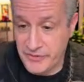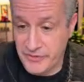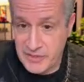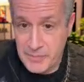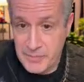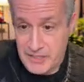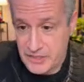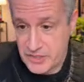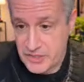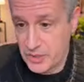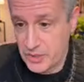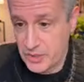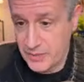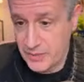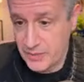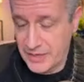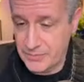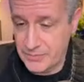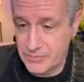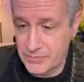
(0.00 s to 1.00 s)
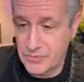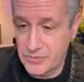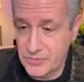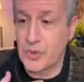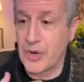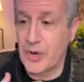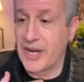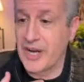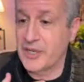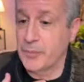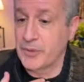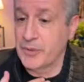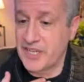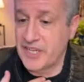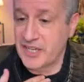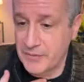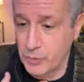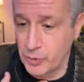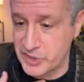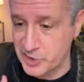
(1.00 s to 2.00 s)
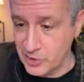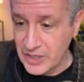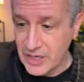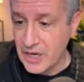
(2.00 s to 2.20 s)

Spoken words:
So I'm trying to protect my voice here.